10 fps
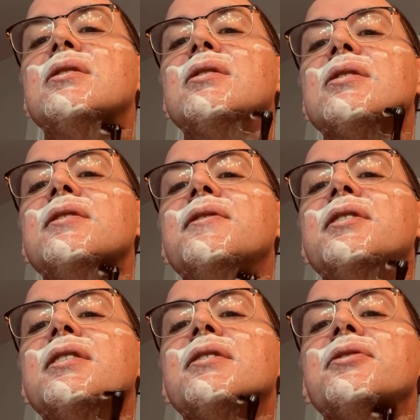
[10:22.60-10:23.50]
Leaf
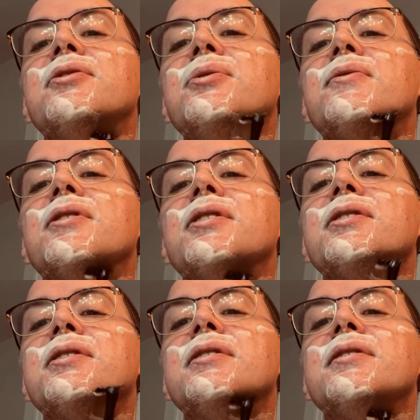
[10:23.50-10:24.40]
sells two
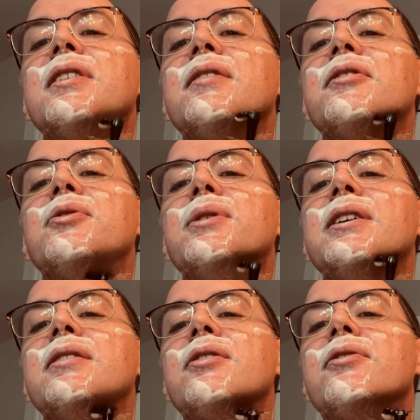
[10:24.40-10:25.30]
versions. They have the twig
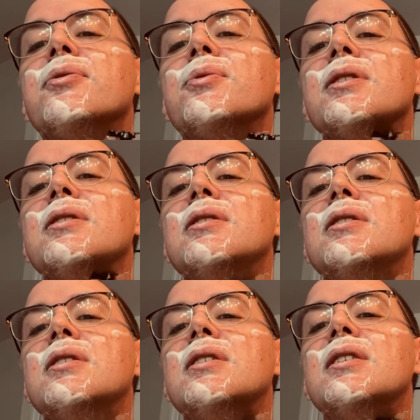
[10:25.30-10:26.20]
and the thorn.
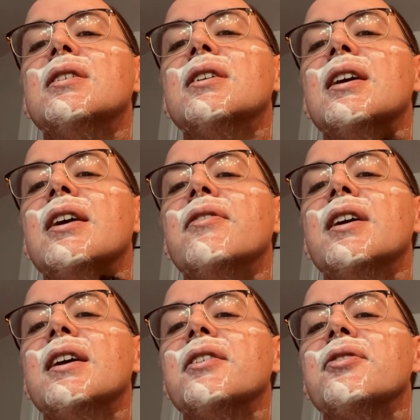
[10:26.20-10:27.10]
I have
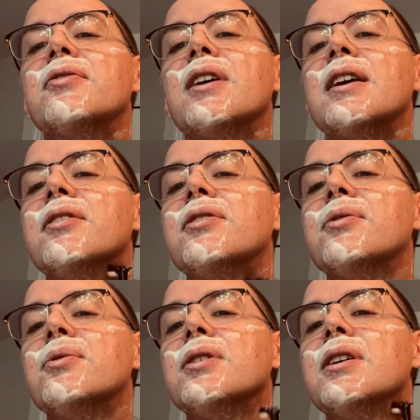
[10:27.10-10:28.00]
not tried the
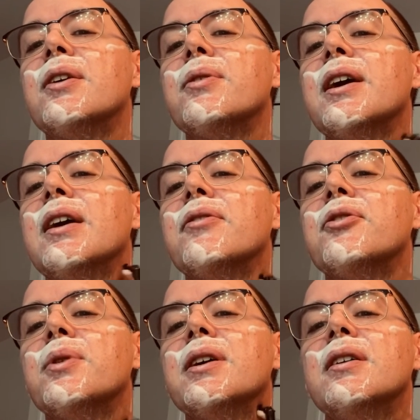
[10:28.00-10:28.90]
thorn. I only have the
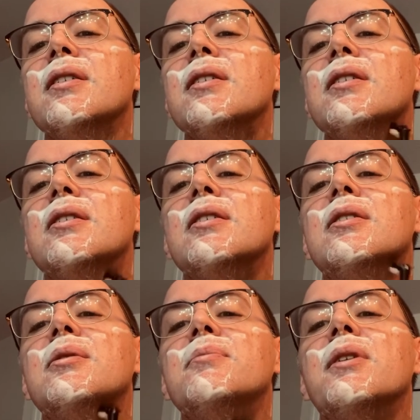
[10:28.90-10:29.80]
twig.
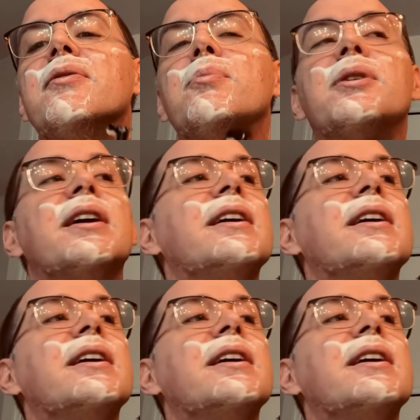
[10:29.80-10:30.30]
But from what I